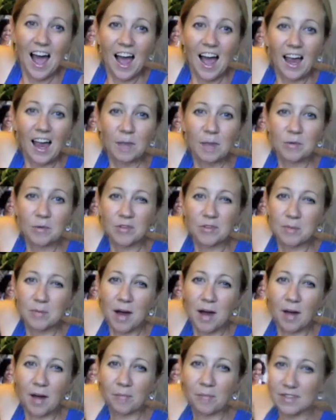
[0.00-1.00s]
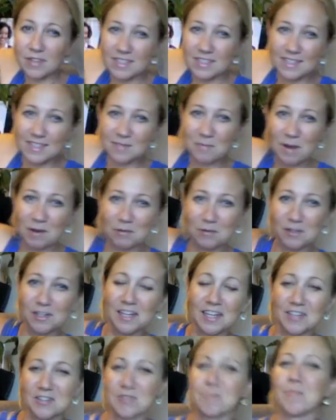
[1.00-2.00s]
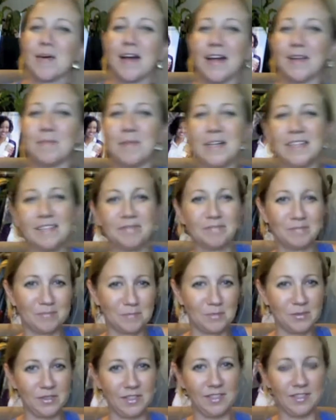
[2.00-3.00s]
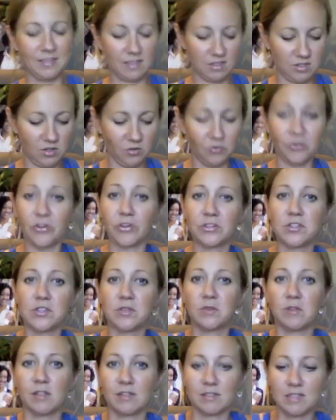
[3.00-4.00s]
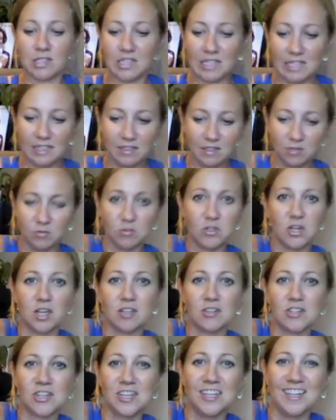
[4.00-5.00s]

I am a real mom. This is my real kitchen behind me. Please don't look too closely. Don't judge.